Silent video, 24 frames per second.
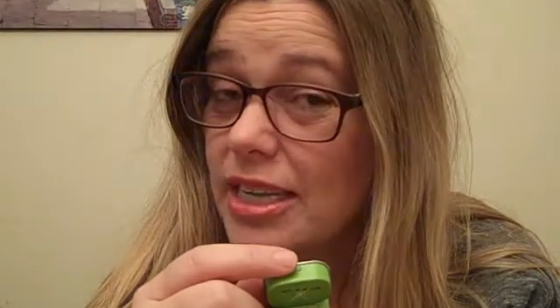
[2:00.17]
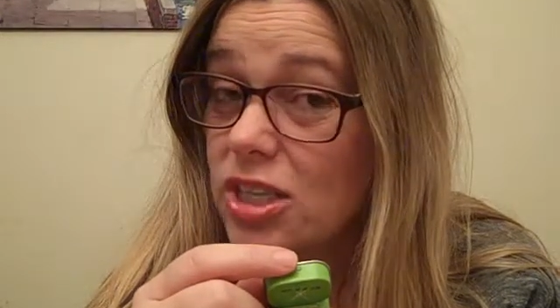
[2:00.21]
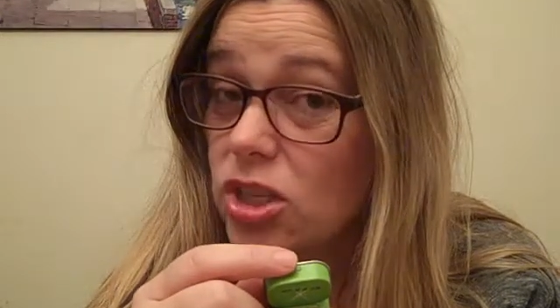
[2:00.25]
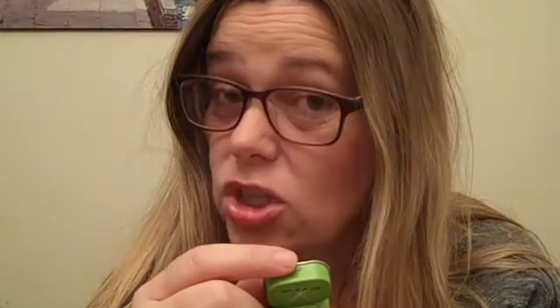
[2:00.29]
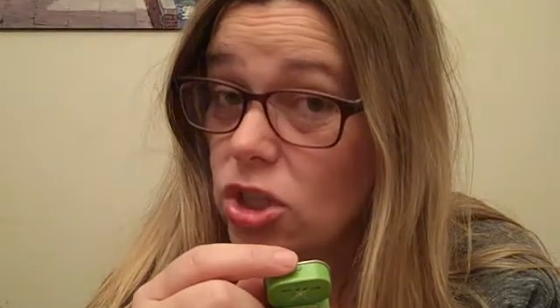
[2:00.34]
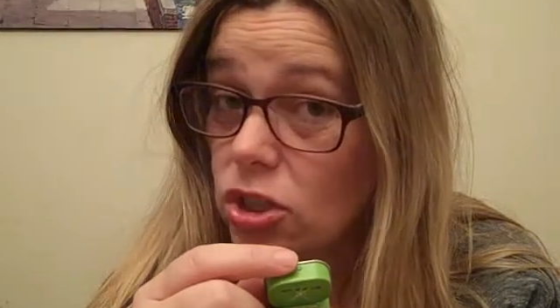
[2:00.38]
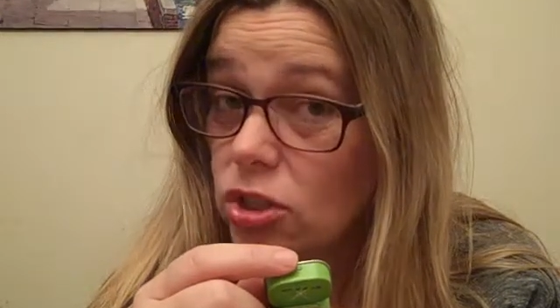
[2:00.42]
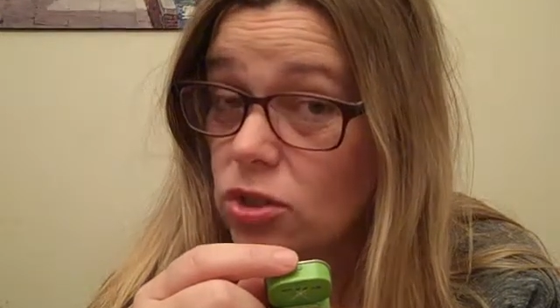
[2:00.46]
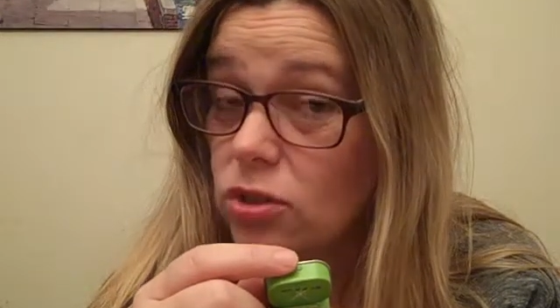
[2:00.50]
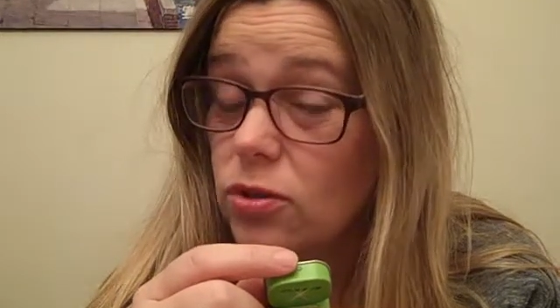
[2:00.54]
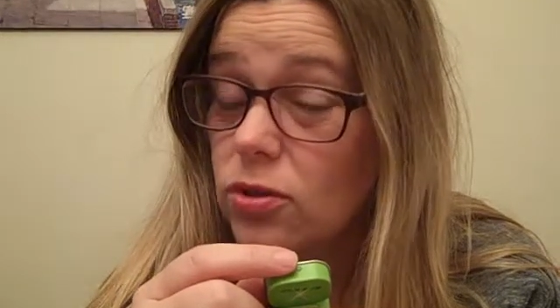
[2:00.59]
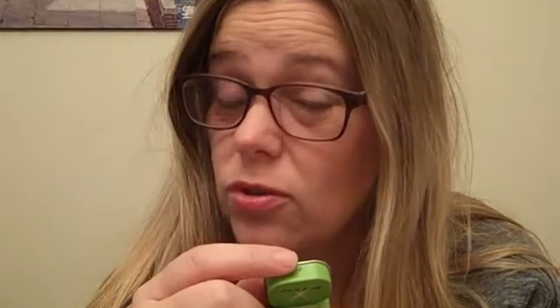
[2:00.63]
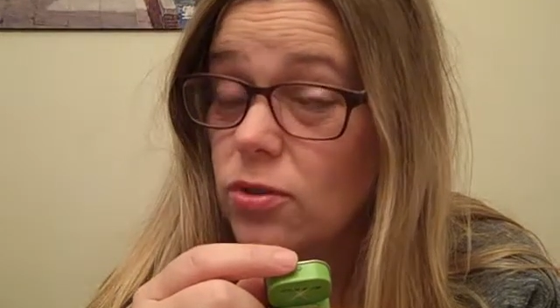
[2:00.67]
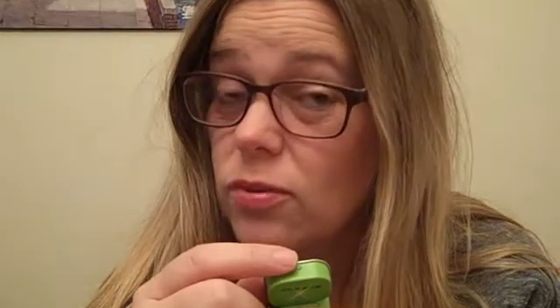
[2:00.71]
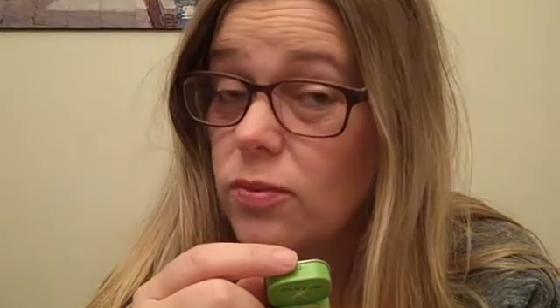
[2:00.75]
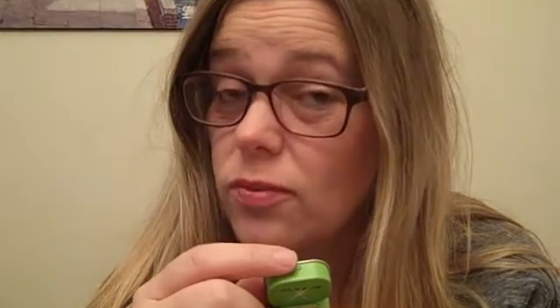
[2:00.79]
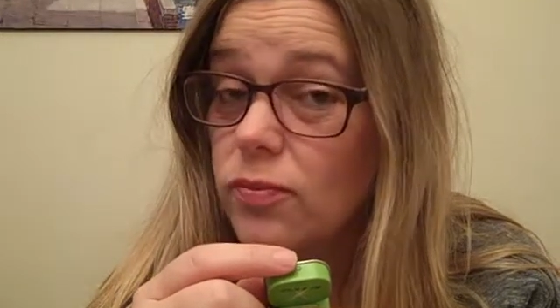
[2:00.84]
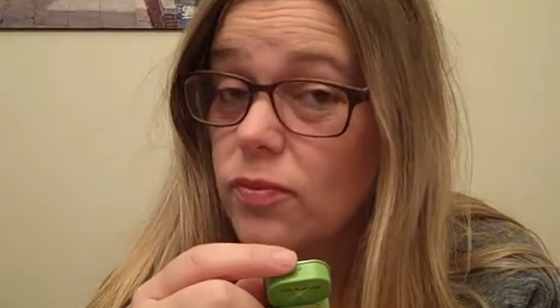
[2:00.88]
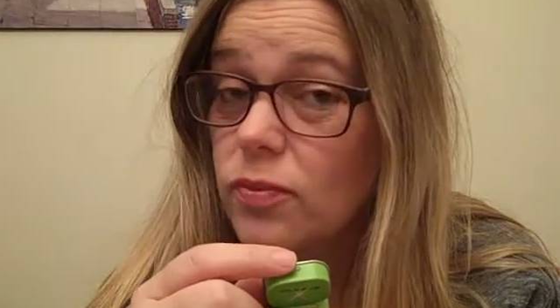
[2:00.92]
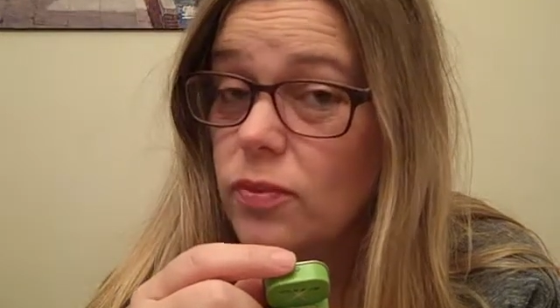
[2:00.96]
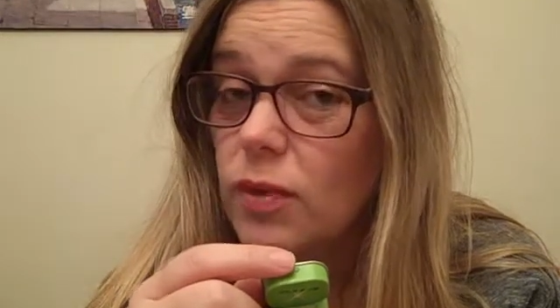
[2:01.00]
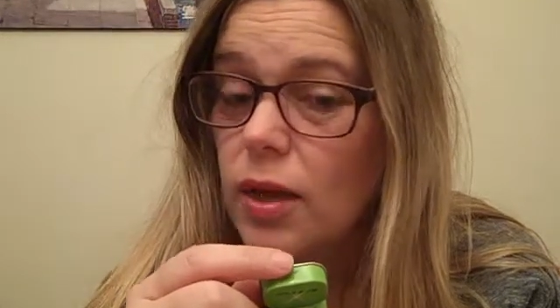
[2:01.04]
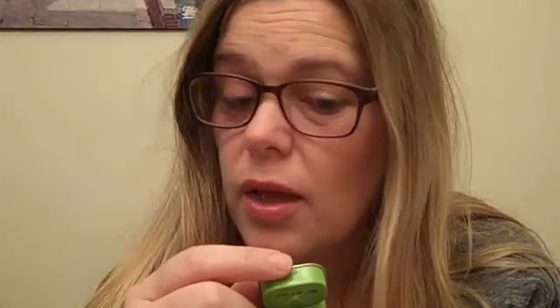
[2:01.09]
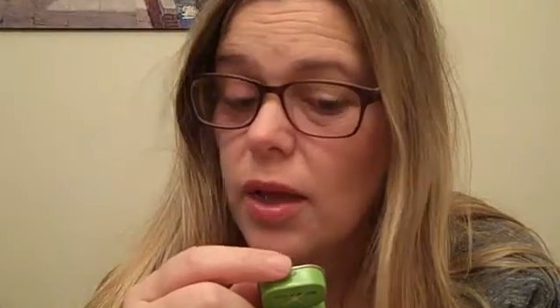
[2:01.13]
do.
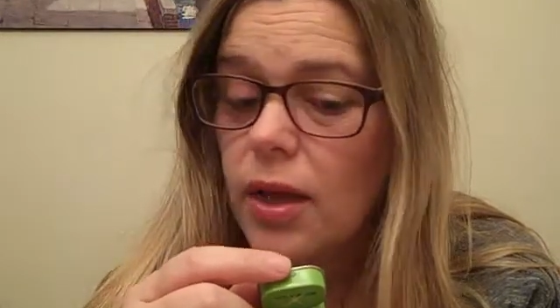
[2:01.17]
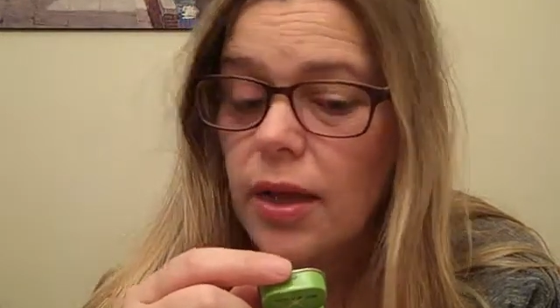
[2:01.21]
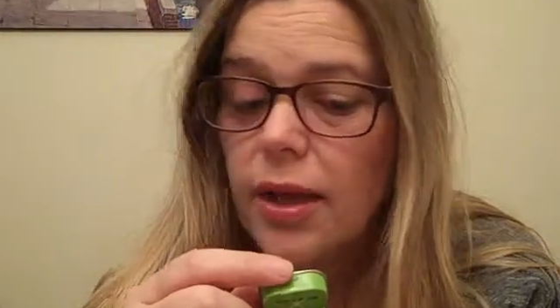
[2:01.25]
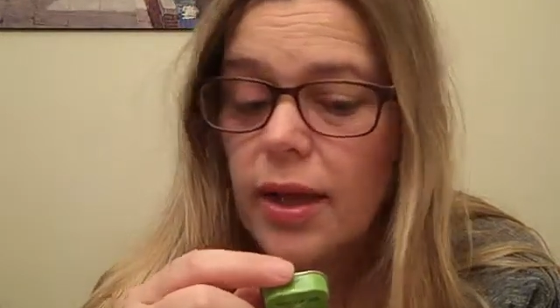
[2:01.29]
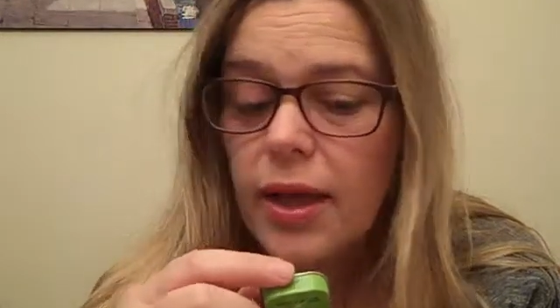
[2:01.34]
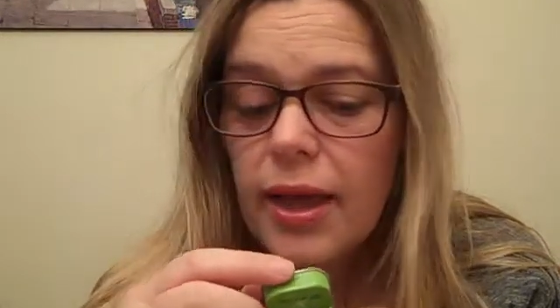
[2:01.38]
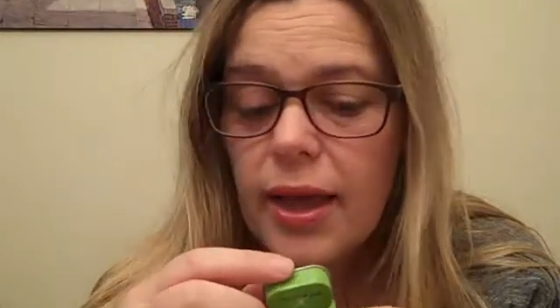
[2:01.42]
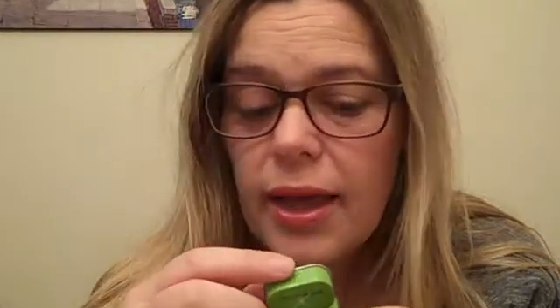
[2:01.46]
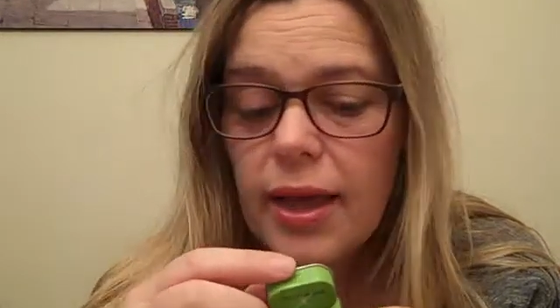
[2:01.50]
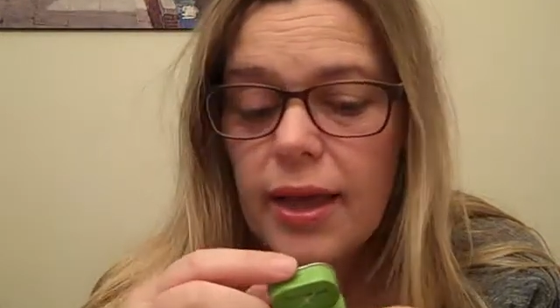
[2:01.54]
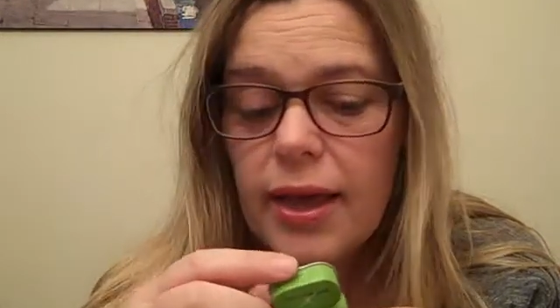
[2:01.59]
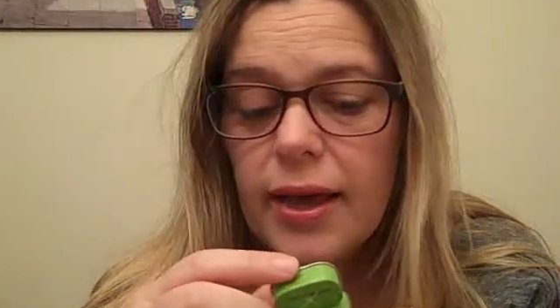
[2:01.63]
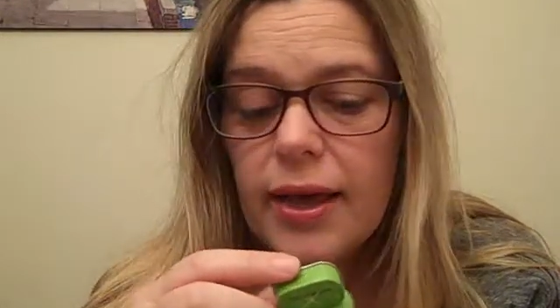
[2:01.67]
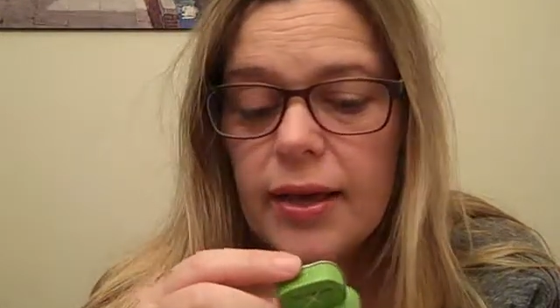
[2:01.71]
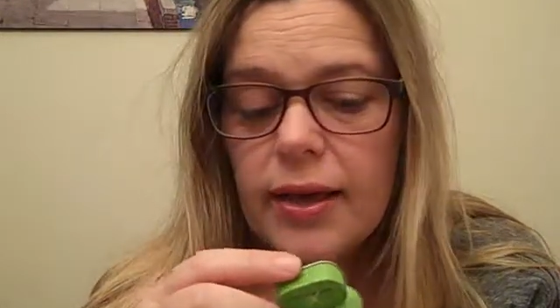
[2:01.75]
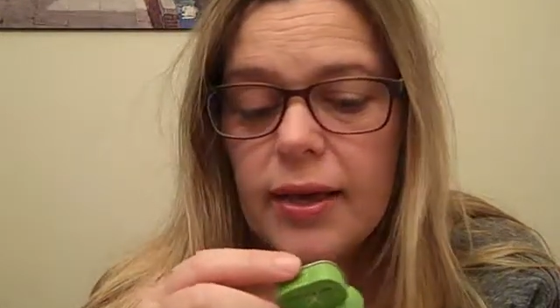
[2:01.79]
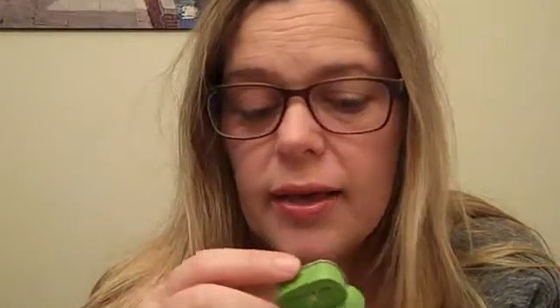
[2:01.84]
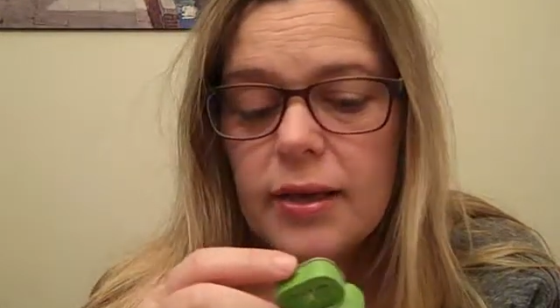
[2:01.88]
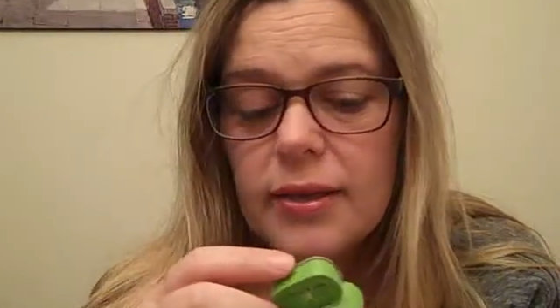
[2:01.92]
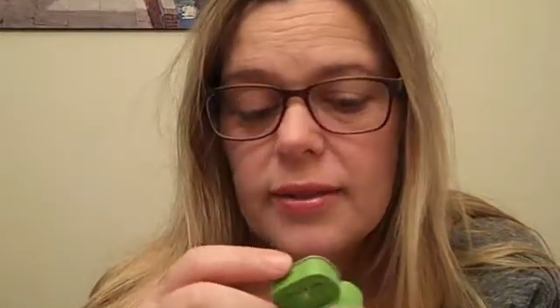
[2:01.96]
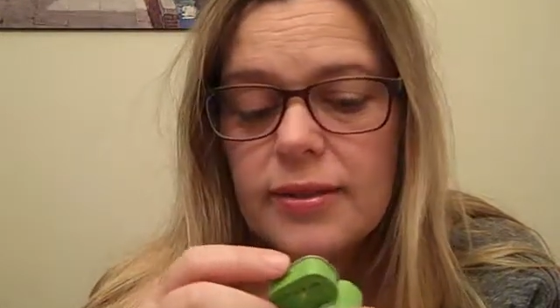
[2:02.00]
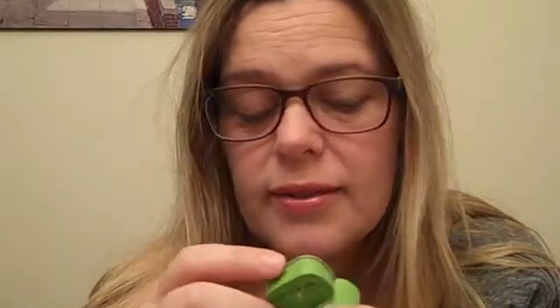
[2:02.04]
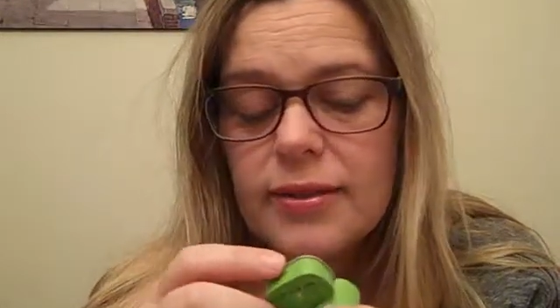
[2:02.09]
And